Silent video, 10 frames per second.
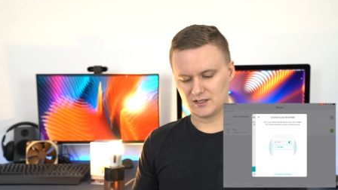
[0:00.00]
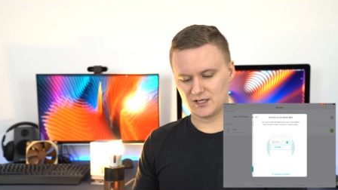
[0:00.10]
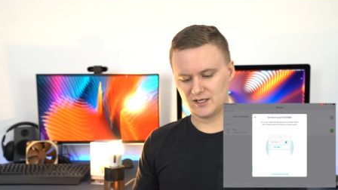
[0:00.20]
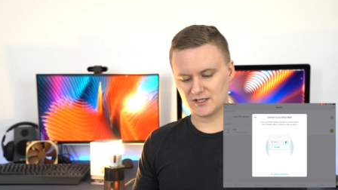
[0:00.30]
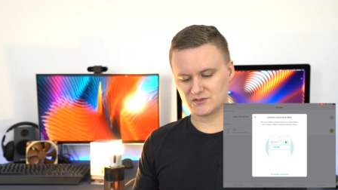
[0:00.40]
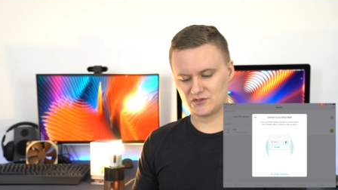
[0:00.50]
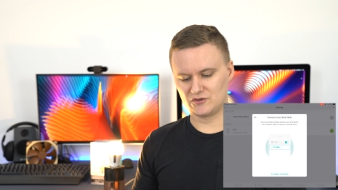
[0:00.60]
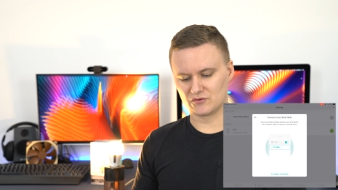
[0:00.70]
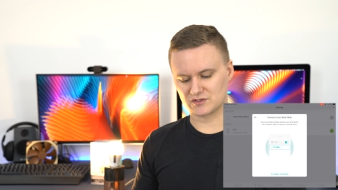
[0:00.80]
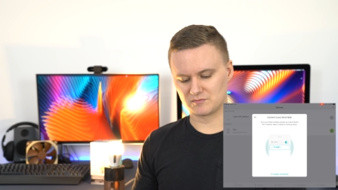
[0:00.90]
connect to
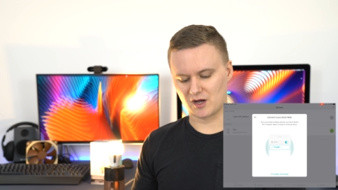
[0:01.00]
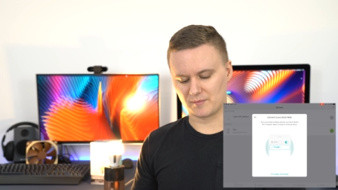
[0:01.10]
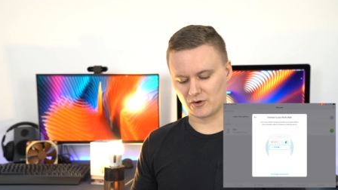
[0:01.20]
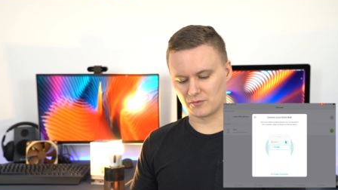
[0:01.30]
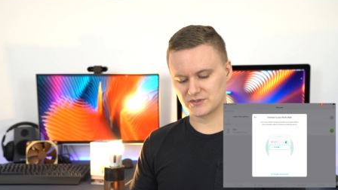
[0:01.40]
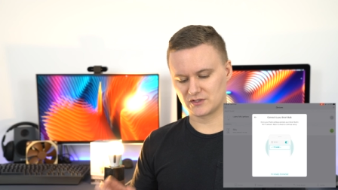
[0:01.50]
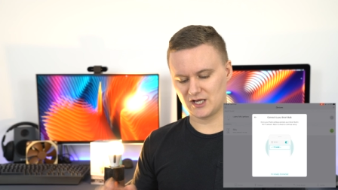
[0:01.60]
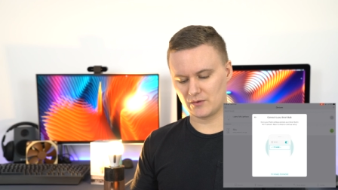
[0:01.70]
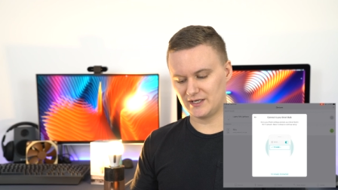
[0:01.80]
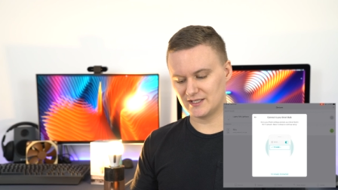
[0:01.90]
your Smart Bulb. So
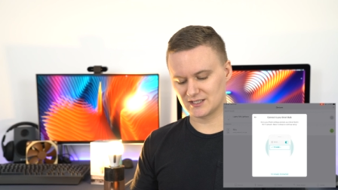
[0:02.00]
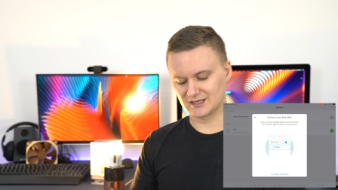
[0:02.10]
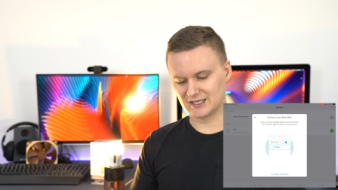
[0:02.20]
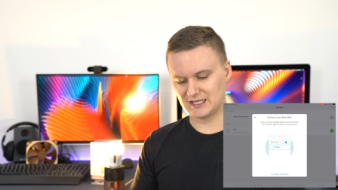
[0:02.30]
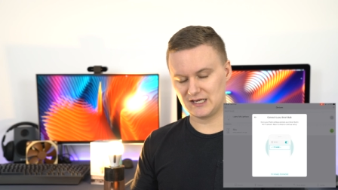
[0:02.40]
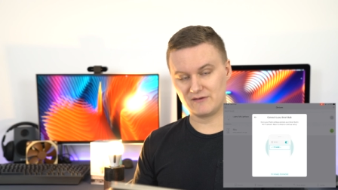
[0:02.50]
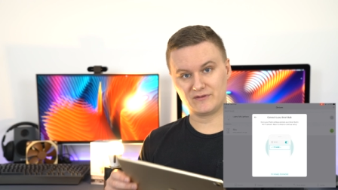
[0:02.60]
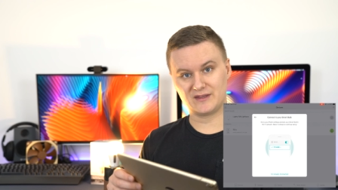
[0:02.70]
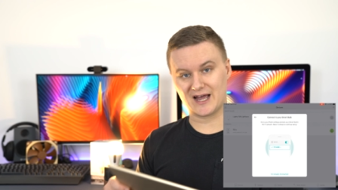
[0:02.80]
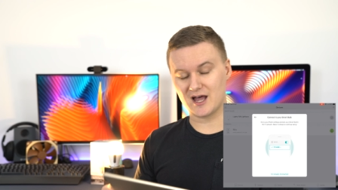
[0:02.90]
now we need to leave
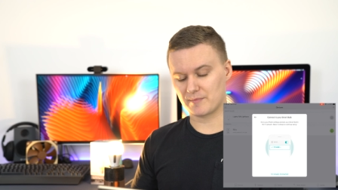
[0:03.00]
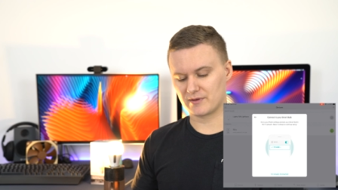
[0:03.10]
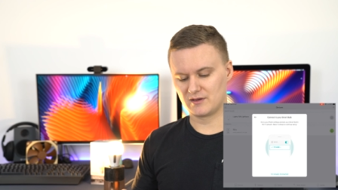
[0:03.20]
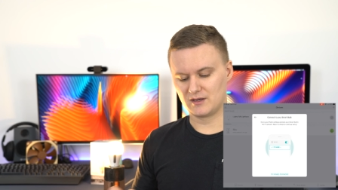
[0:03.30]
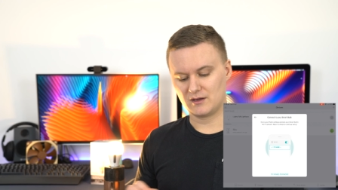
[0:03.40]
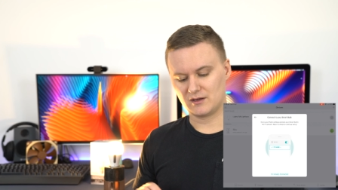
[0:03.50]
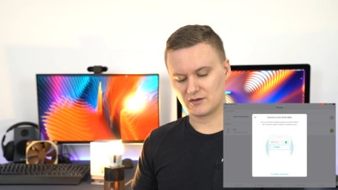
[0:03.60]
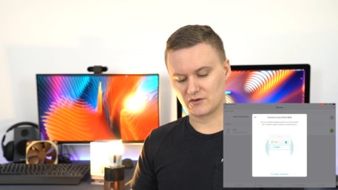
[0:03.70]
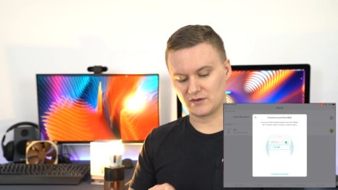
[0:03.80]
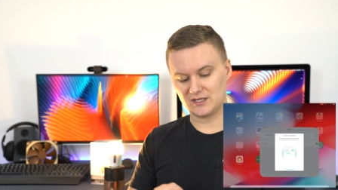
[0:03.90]
the app
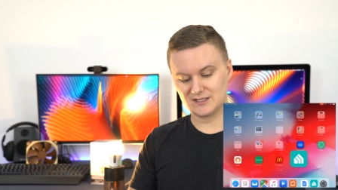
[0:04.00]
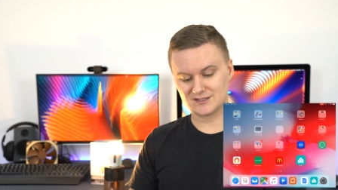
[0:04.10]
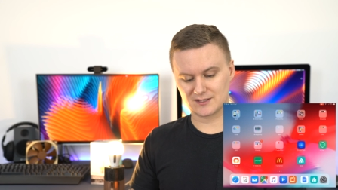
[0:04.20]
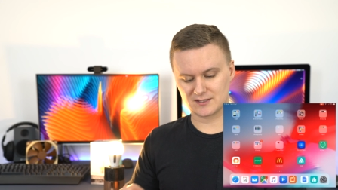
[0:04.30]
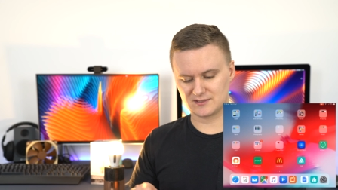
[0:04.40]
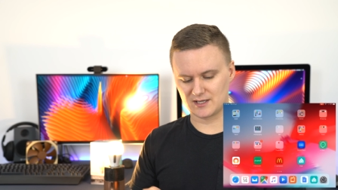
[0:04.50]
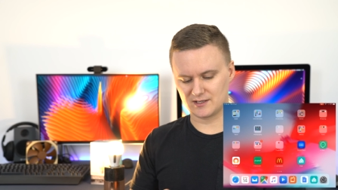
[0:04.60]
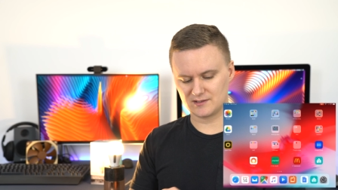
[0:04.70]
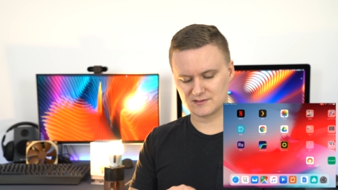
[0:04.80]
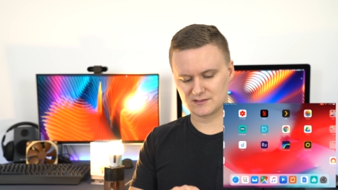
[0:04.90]
and go into the
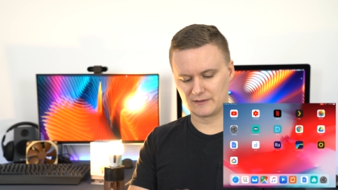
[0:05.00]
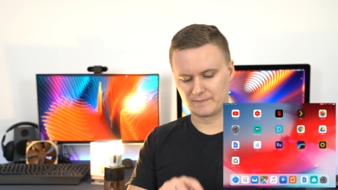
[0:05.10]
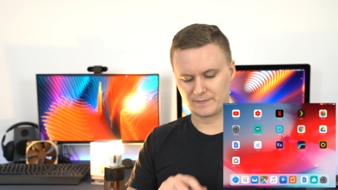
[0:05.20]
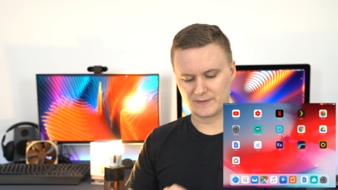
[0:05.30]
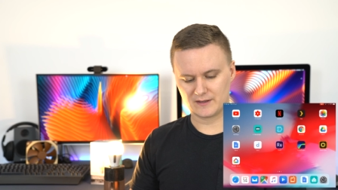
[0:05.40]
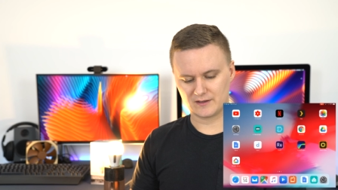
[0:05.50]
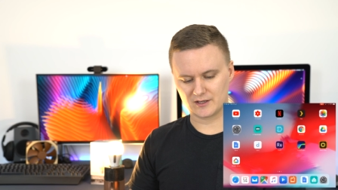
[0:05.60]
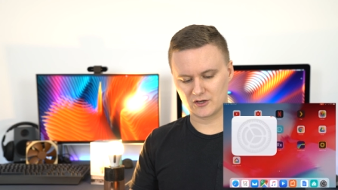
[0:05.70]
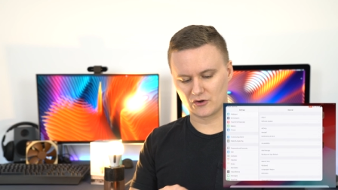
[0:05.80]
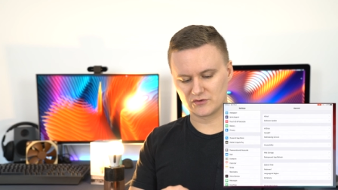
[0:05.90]
settings
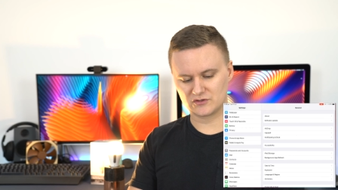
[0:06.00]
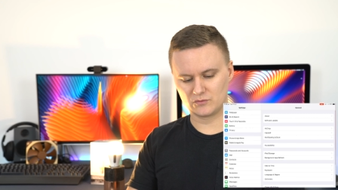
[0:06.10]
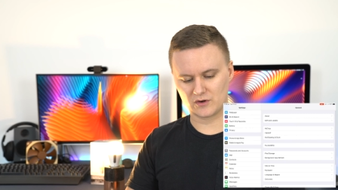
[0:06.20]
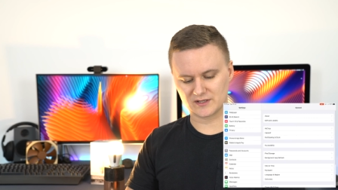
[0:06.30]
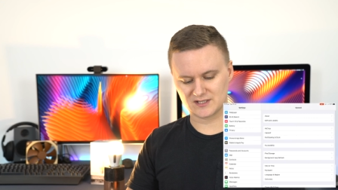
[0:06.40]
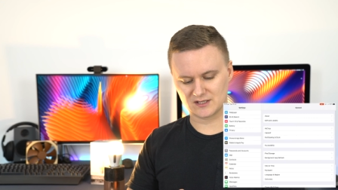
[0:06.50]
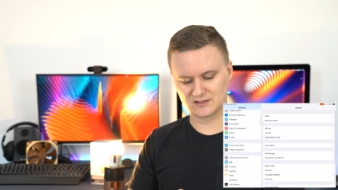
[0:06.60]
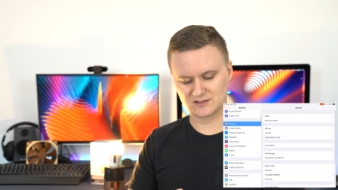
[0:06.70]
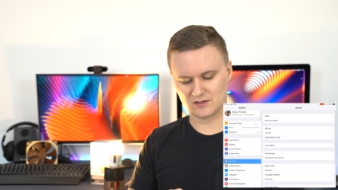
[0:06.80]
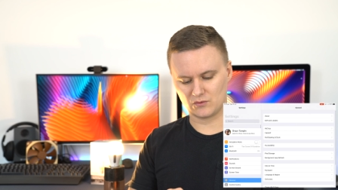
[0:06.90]
and go to where it
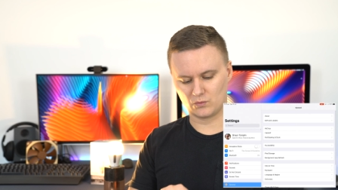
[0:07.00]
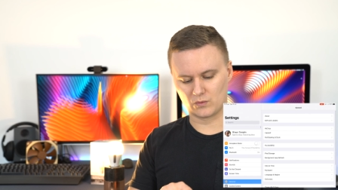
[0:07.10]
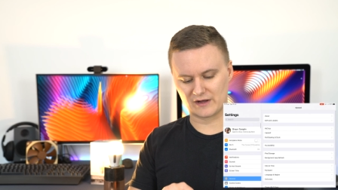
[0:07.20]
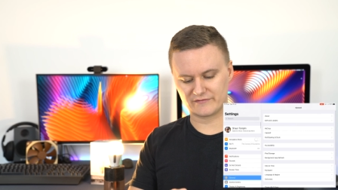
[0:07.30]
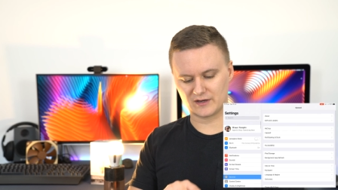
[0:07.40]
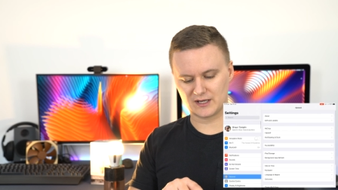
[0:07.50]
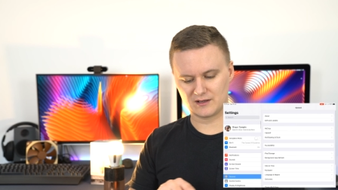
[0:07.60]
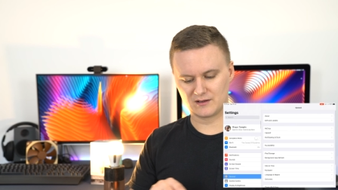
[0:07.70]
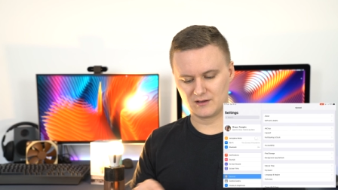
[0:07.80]
says Wi-Fi.